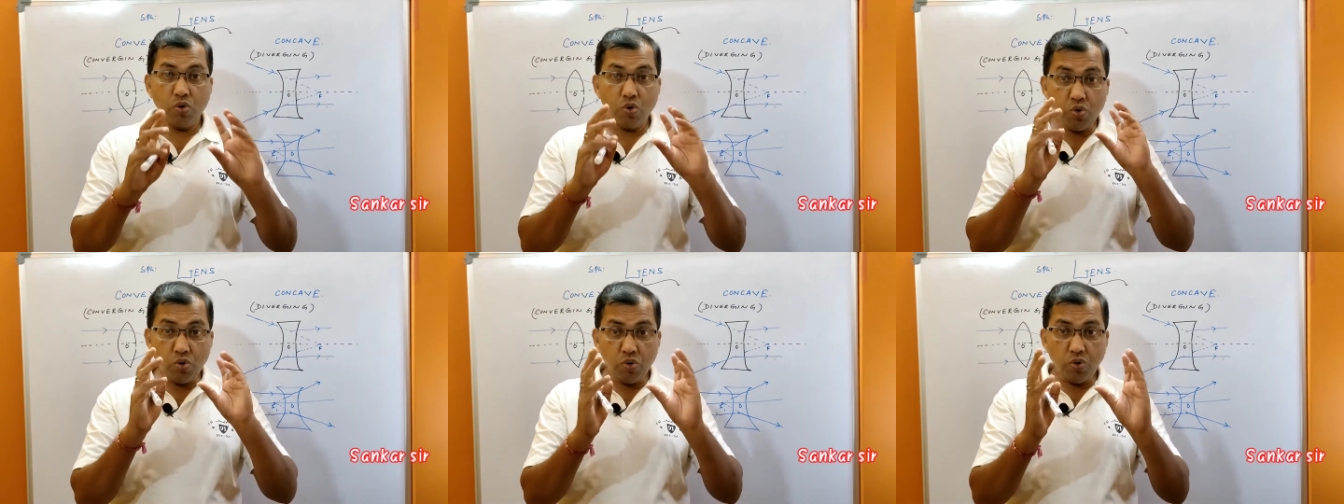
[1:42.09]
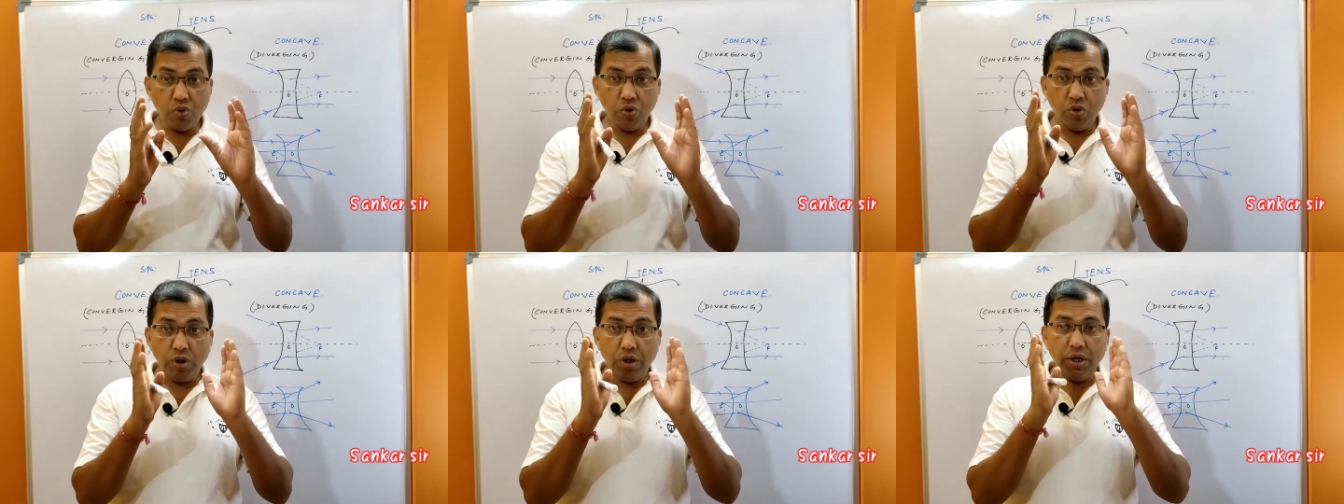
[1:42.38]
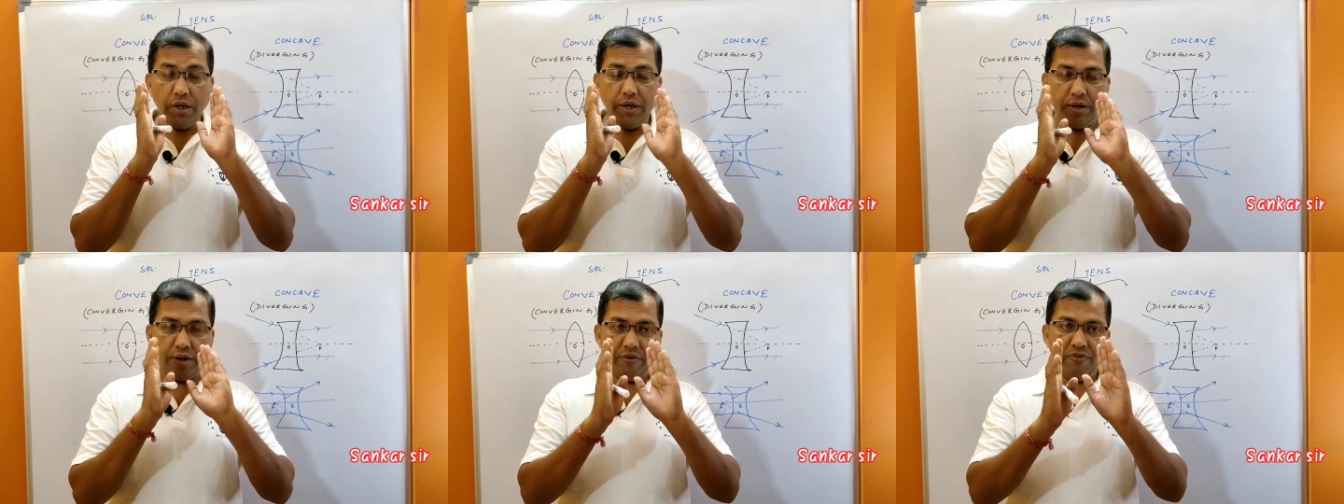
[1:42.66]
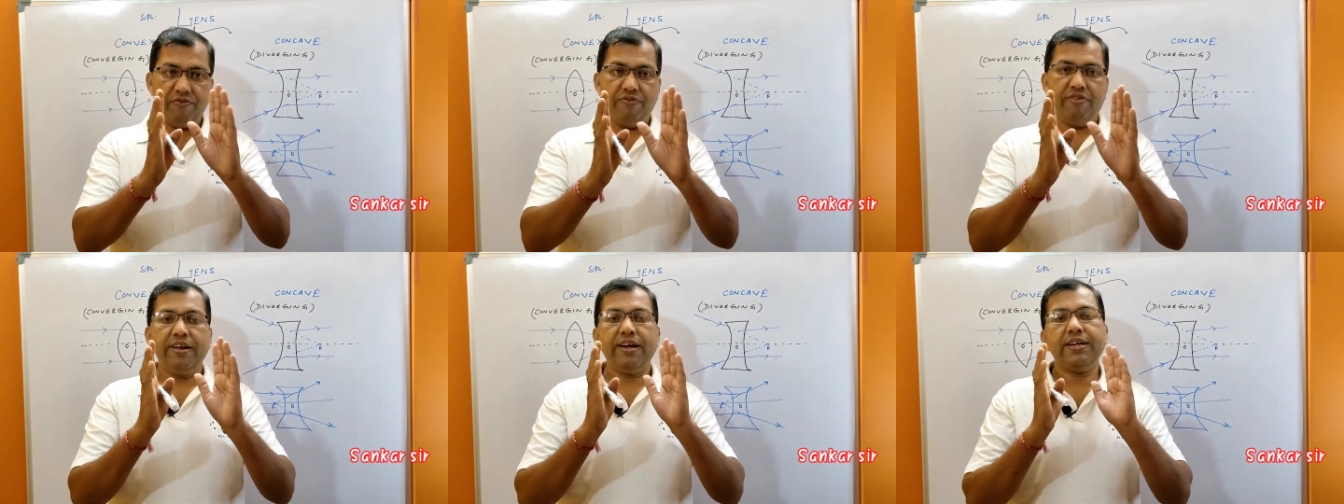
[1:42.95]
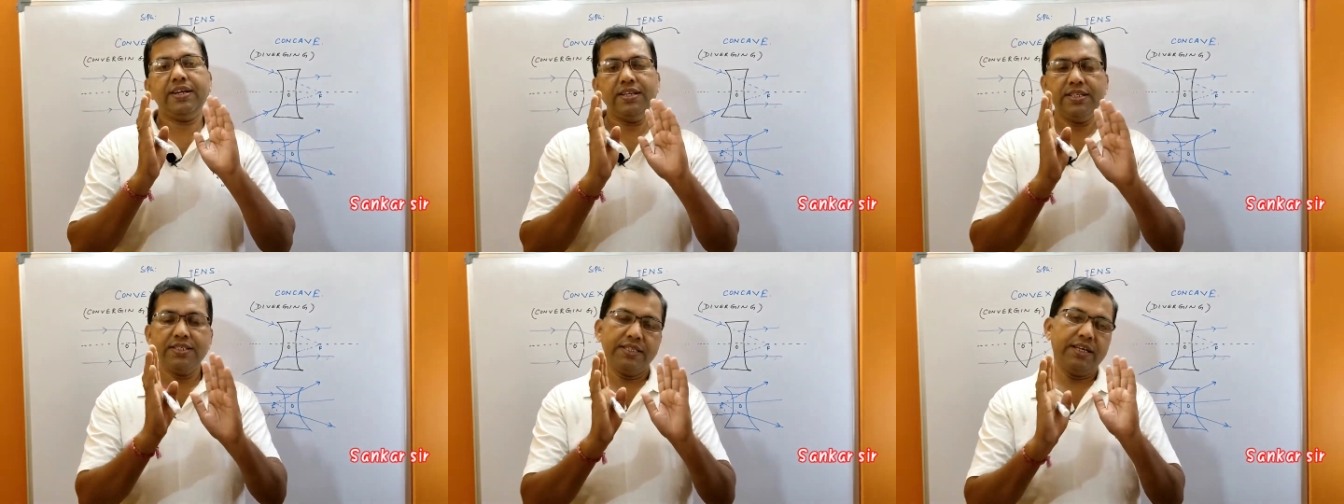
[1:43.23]
two
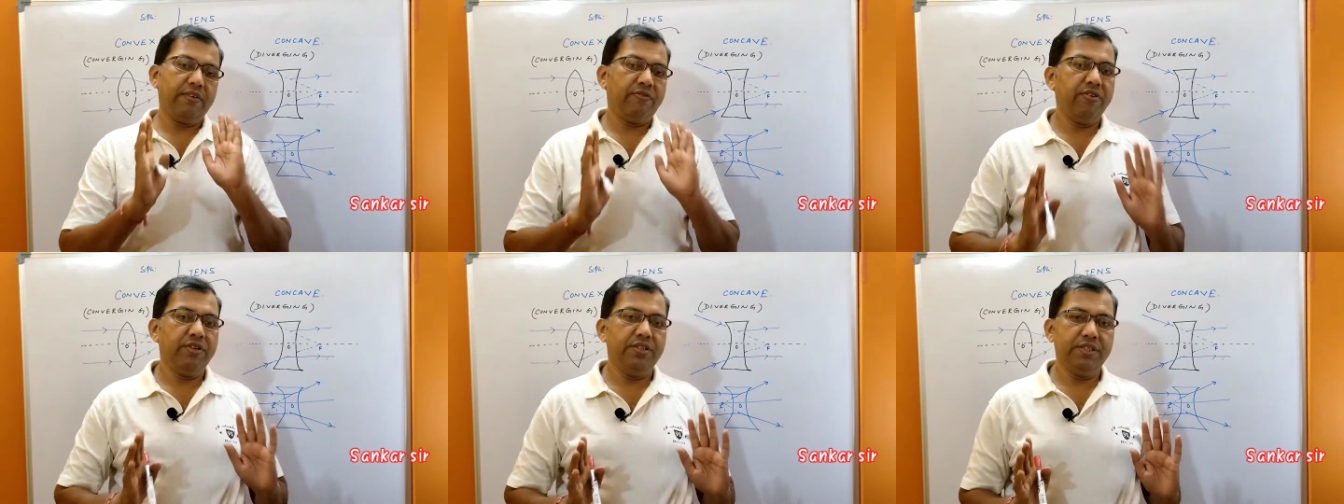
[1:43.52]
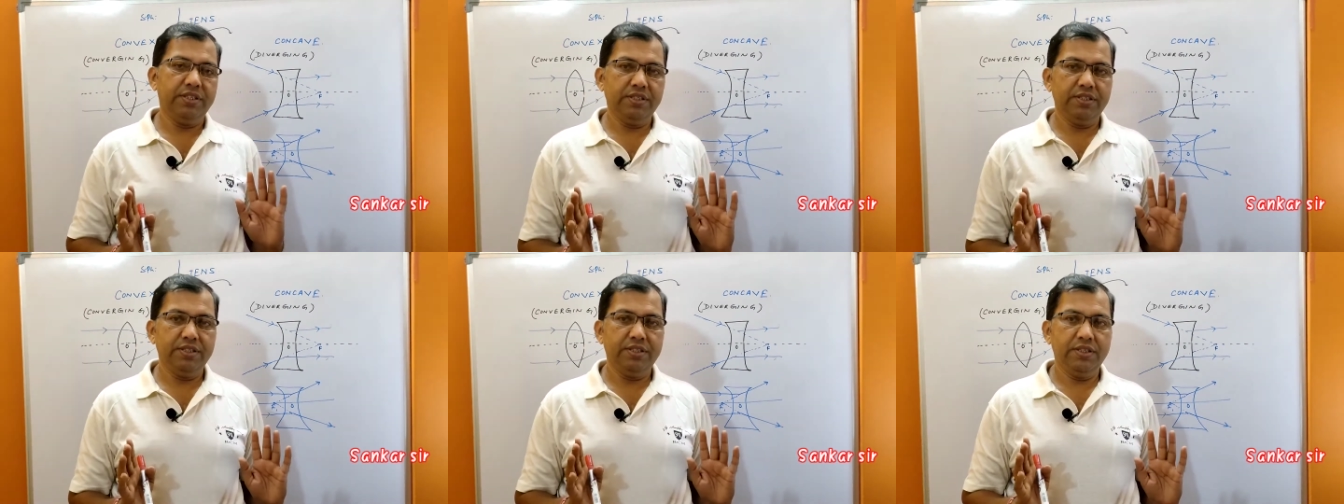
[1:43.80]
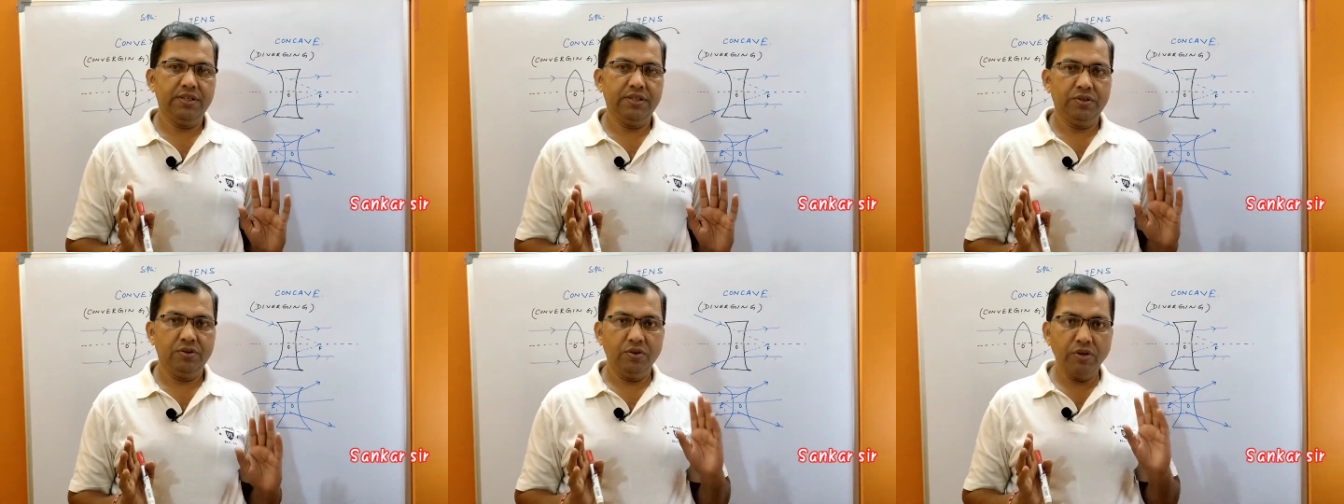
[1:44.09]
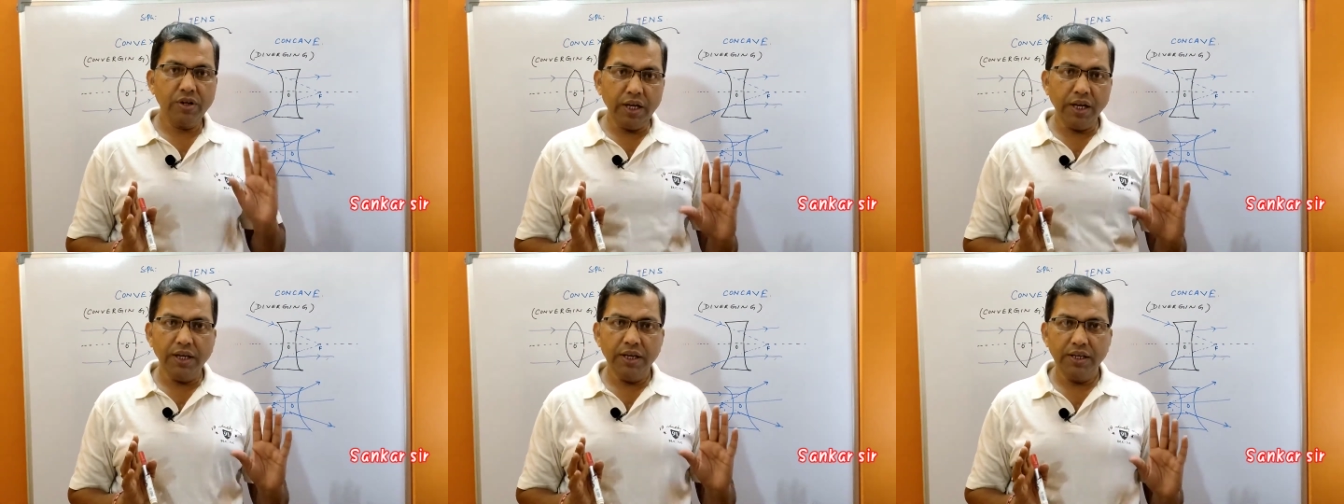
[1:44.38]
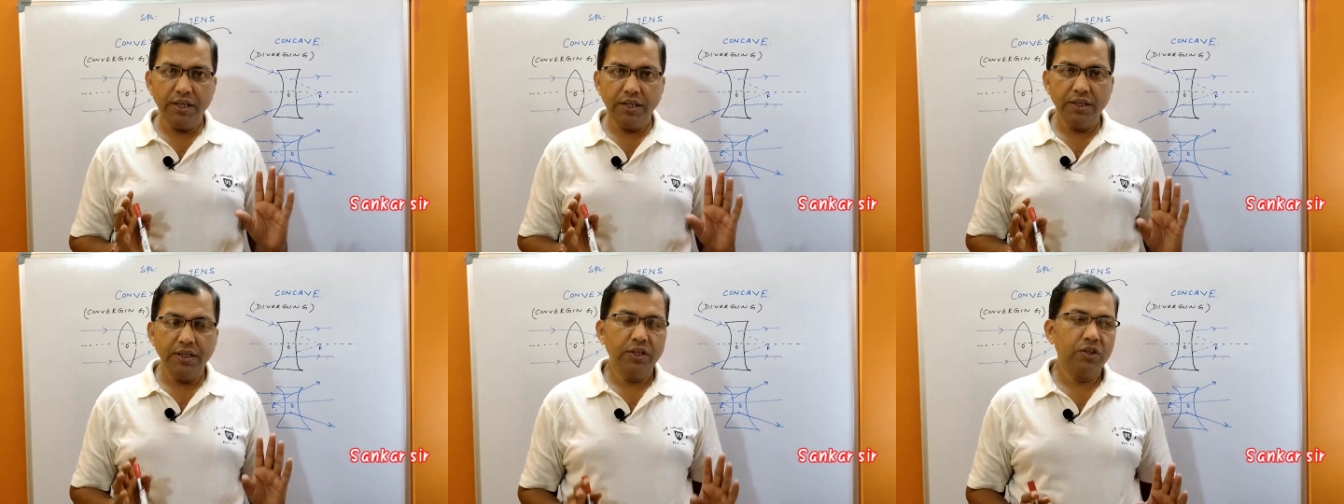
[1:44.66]
refracting surfaces.
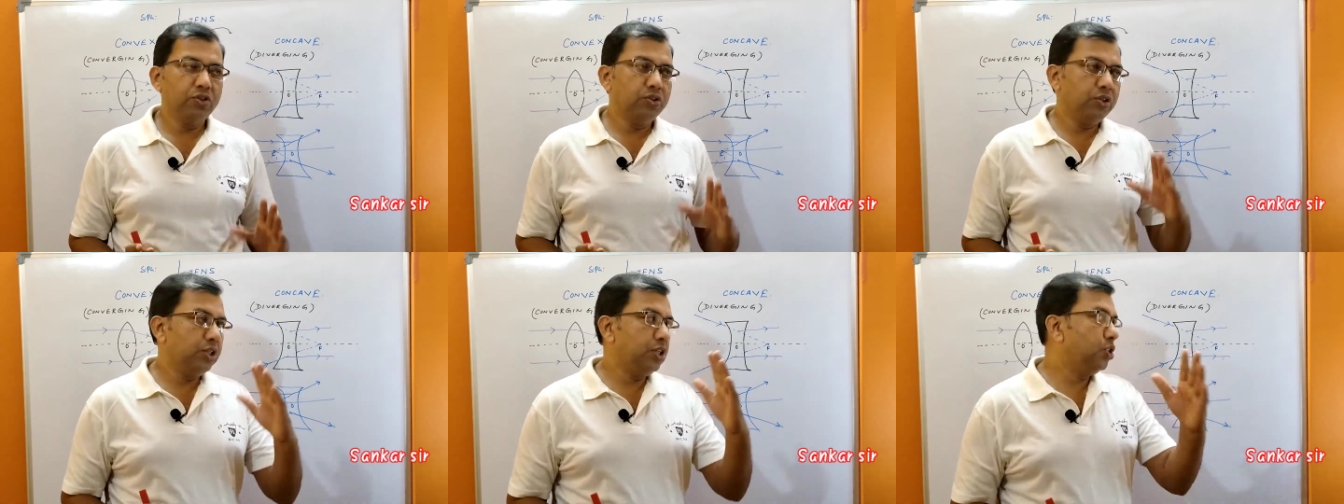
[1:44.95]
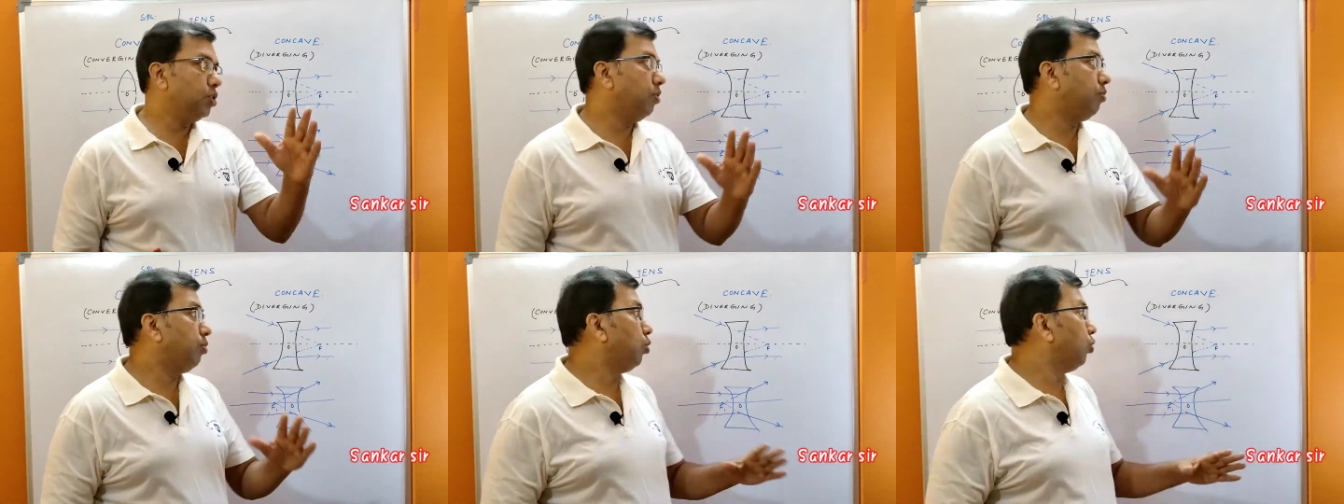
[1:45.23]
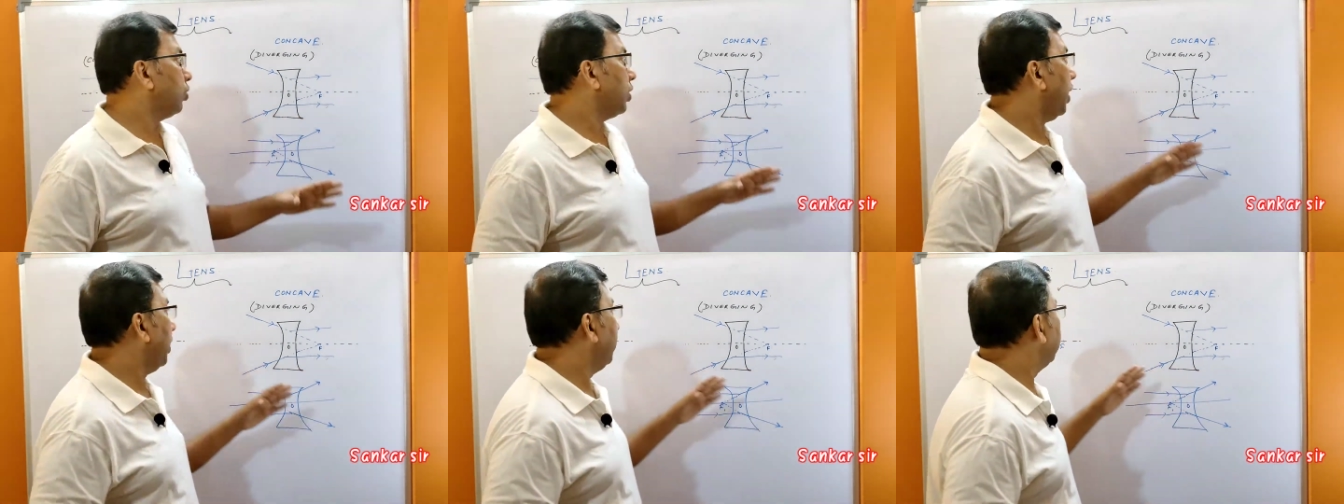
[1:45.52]
Okay? So it is of two